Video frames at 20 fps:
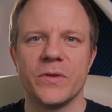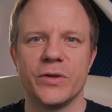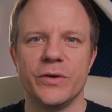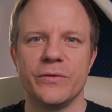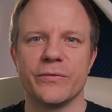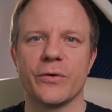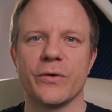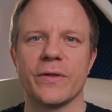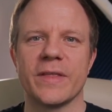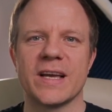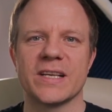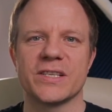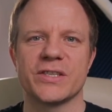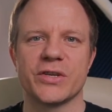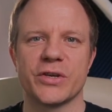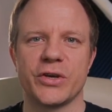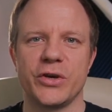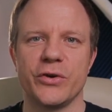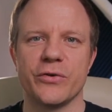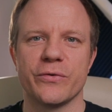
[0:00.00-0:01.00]
you've got that
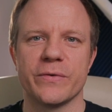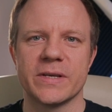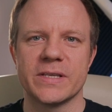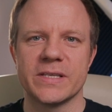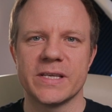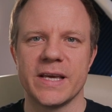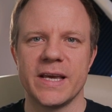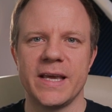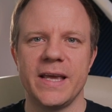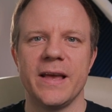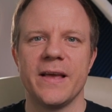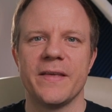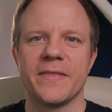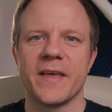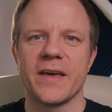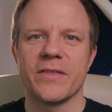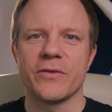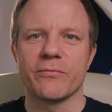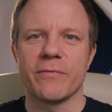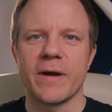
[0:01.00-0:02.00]
security
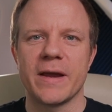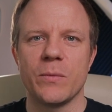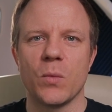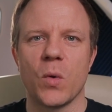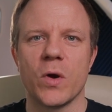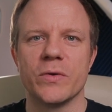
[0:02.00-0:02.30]
that the rate